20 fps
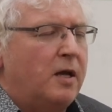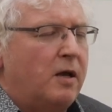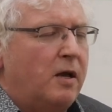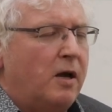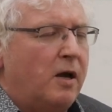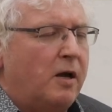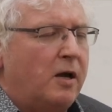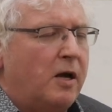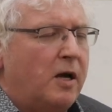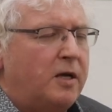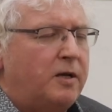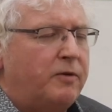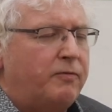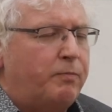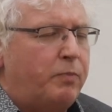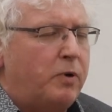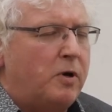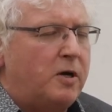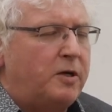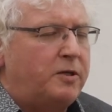a kind of
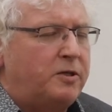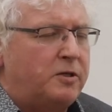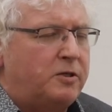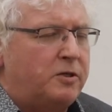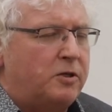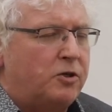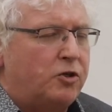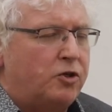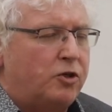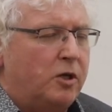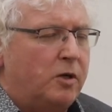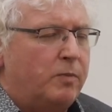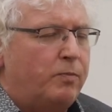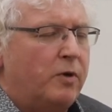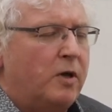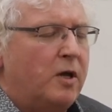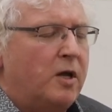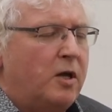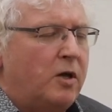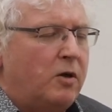
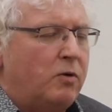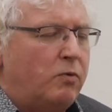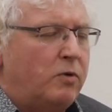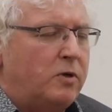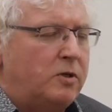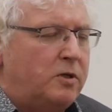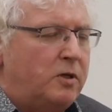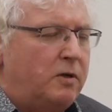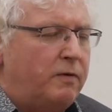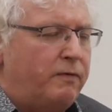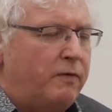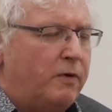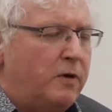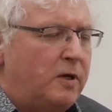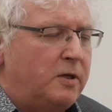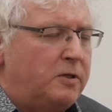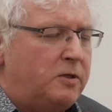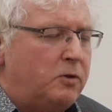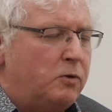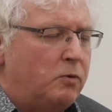partisanship which
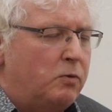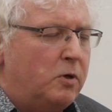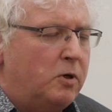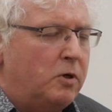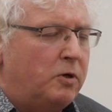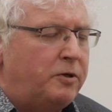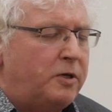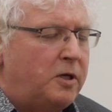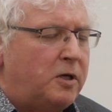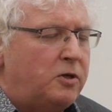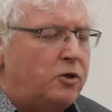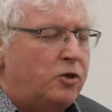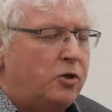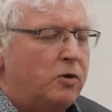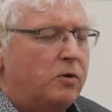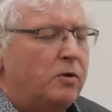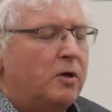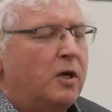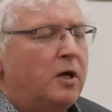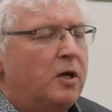divides the world
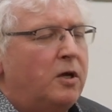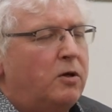into